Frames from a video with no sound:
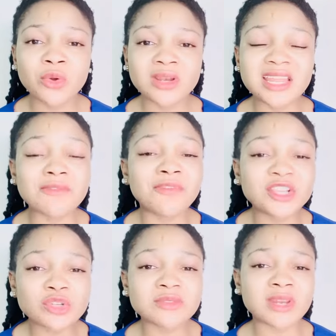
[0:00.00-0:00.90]
Their
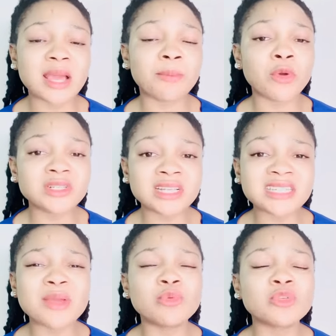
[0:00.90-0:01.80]
vision is not appointed
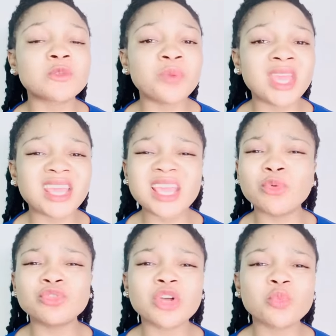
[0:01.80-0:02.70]
that it will speak. It will
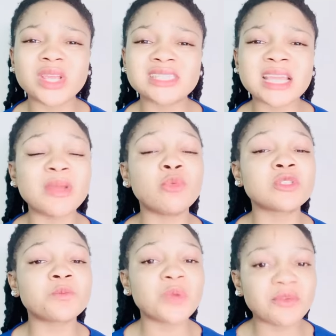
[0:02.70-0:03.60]
not waste time. It will
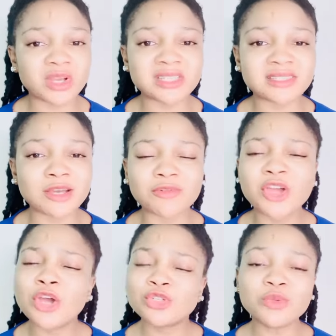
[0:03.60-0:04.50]
speak for itself.
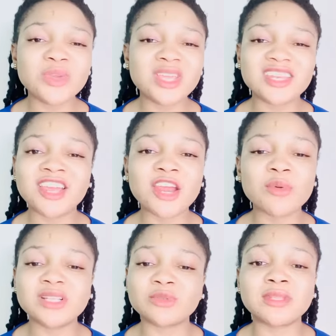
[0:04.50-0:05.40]
Don't be in a
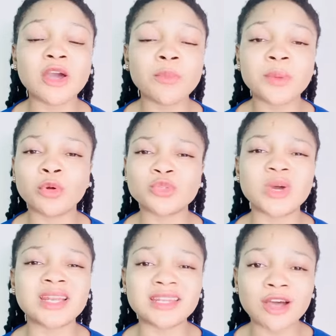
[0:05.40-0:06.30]
hurry to tell people to
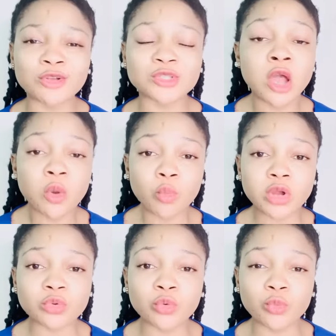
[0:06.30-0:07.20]
announce what,
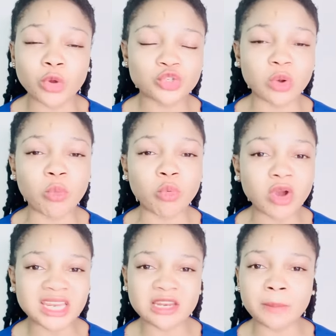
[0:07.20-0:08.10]
what you are
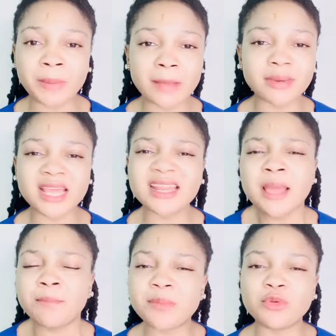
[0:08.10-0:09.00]
working in the pipeline.
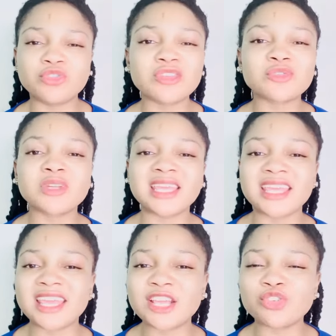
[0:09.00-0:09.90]
Maybe you just got
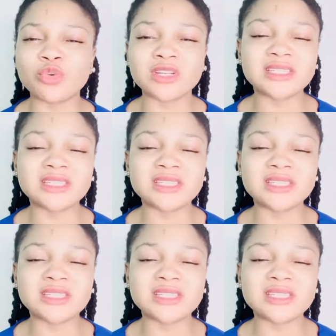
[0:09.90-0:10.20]
engaged. You want to